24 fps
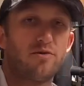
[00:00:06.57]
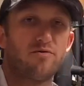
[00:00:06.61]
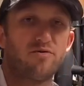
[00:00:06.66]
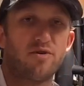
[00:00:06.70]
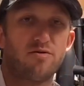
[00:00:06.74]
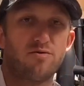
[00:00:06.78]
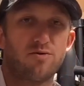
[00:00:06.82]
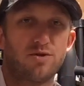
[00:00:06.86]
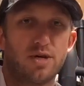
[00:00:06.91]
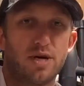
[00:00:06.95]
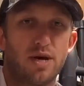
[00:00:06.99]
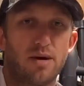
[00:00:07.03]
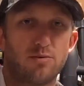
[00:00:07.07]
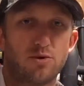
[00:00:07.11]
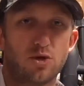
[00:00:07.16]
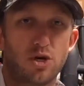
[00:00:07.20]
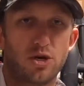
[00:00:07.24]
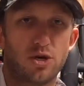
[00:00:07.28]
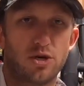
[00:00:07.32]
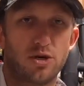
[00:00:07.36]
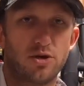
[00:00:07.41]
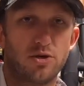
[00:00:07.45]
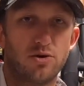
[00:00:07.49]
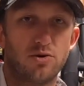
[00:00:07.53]
of everything I'm
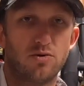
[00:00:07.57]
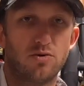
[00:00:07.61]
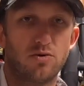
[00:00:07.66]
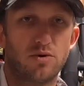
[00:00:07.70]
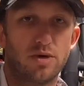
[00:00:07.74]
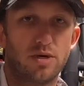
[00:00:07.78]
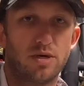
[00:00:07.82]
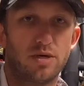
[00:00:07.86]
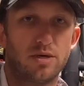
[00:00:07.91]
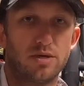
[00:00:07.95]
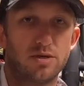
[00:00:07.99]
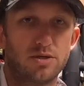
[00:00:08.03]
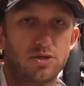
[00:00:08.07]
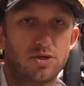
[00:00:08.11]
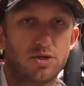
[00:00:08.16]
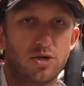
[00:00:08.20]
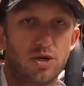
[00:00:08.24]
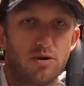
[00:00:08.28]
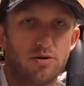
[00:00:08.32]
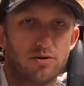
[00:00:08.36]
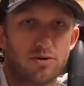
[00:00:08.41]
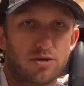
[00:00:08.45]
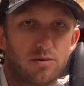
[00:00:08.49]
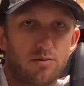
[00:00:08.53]
trying to do is
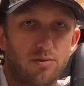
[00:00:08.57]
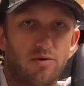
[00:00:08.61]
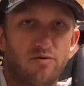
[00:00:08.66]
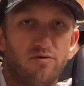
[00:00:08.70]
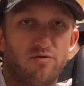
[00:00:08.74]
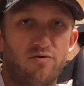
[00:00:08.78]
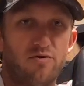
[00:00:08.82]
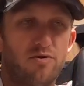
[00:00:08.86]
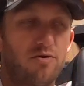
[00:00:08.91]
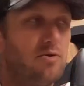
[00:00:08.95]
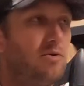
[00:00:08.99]
share some of